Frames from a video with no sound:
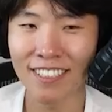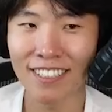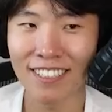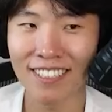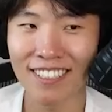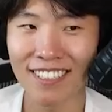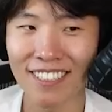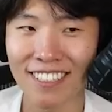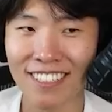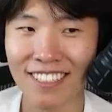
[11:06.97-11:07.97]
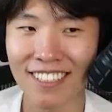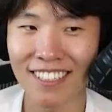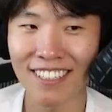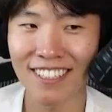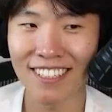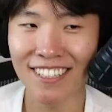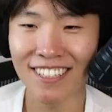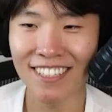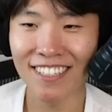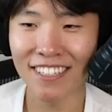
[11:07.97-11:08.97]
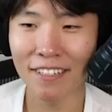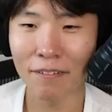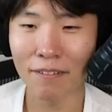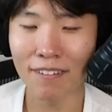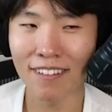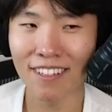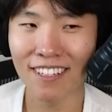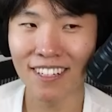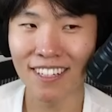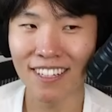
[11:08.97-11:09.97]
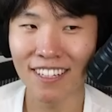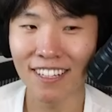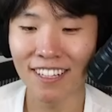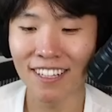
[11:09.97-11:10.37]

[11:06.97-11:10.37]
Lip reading: No words are spoken by the person on screen.